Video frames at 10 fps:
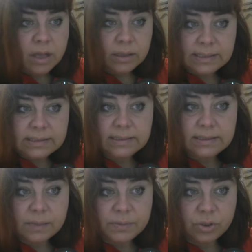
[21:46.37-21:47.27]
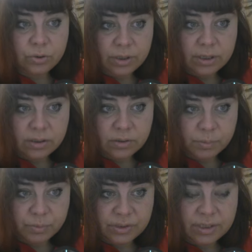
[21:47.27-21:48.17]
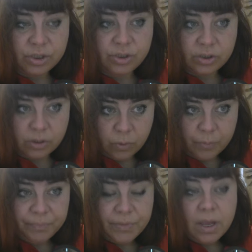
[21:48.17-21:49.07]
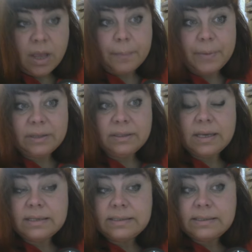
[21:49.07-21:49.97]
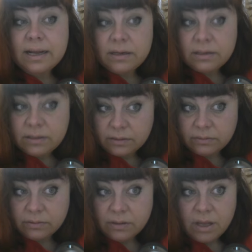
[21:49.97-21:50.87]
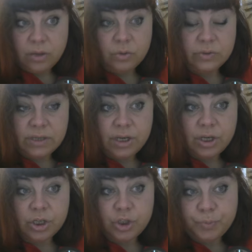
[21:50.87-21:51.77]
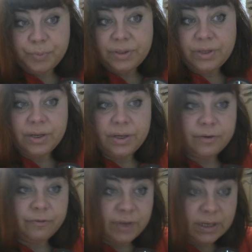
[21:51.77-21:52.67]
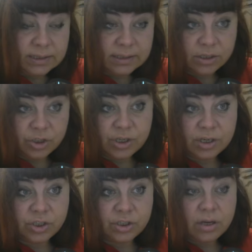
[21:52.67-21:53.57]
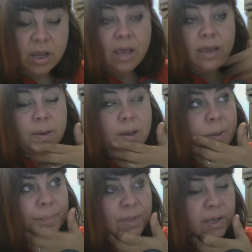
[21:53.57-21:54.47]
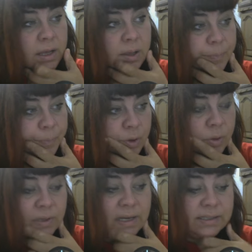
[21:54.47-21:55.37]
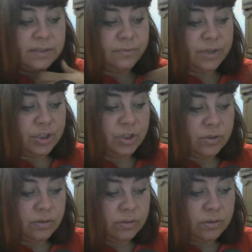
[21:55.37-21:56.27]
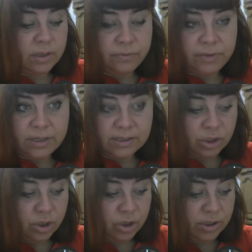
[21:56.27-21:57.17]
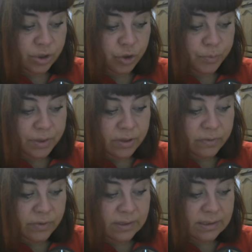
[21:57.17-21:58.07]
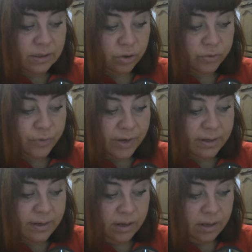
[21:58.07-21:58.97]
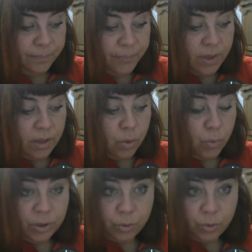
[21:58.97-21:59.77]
This is absolutely 100% so. But he's talented. You see, Jupiter, Venus conjunction. Yeah, you know, there is a version in the Vedic astrology that Jupiter and Venus are not friendly when